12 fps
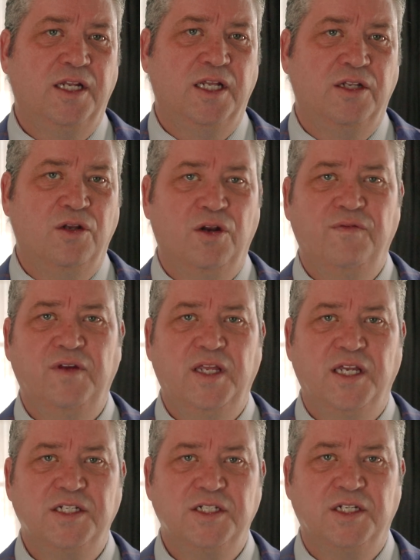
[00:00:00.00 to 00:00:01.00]
get
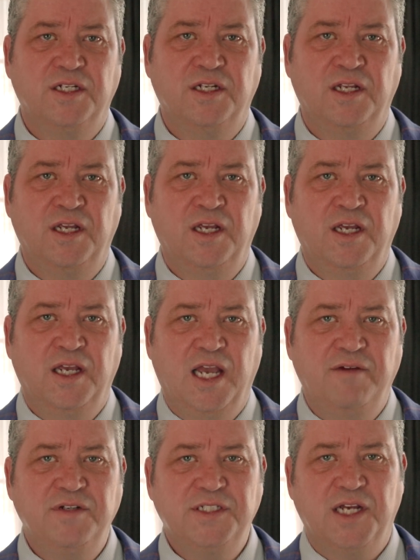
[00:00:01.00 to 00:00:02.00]
notification
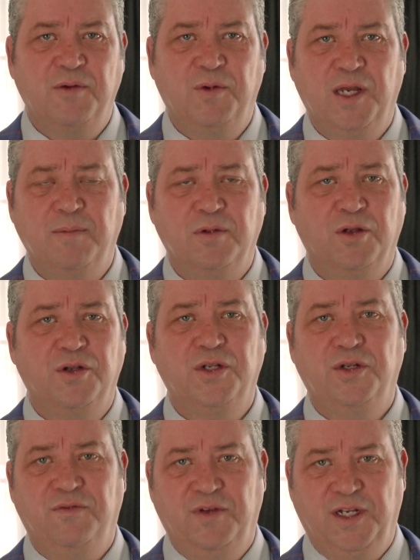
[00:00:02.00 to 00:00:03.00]
every time we upload a
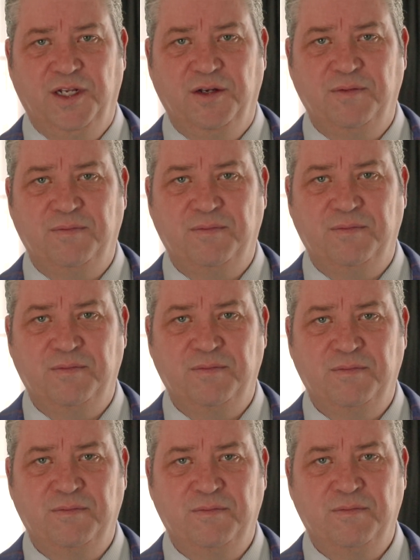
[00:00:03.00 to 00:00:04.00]
new video.
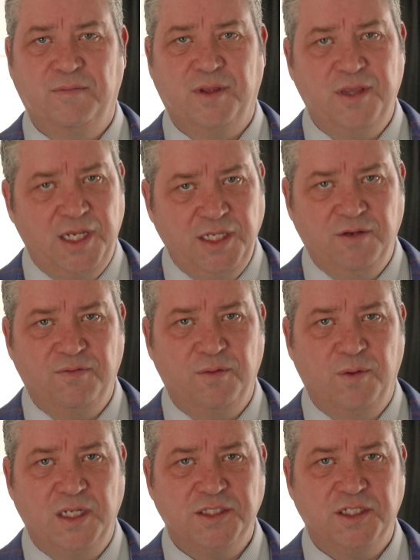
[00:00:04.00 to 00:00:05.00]
Thank you for
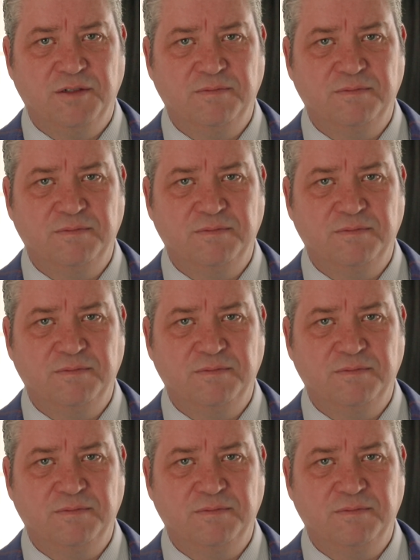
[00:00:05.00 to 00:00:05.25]
watching.